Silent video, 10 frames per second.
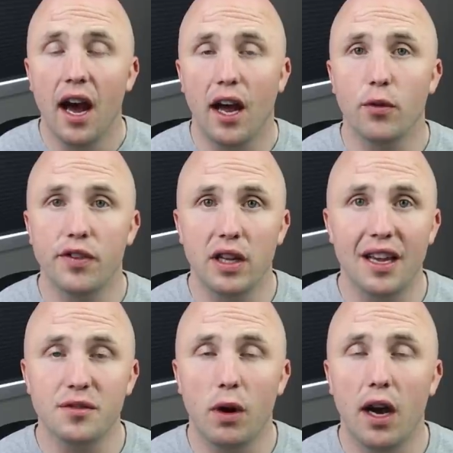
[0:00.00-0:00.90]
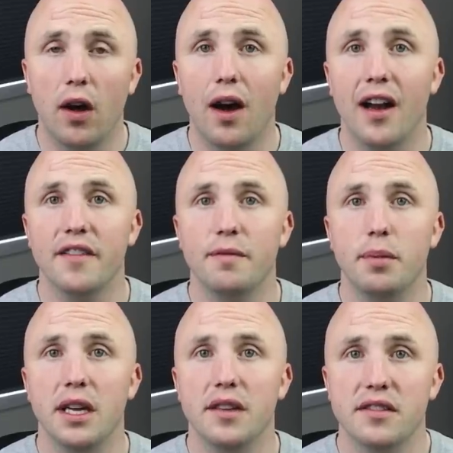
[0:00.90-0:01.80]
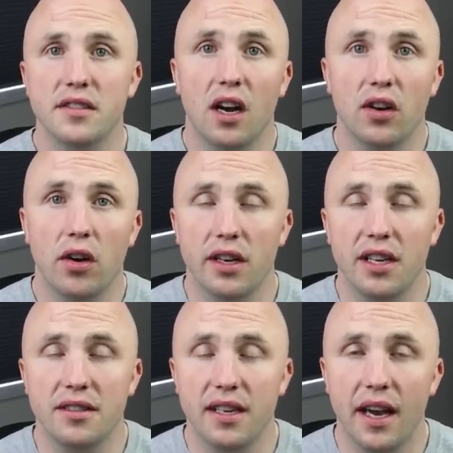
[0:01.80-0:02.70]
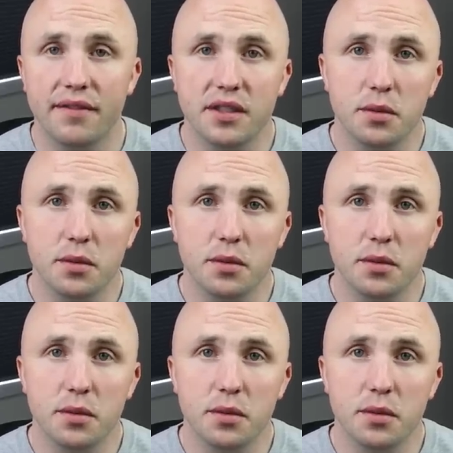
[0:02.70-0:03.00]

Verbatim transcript: I know for the last while I've been stuck on ETFs.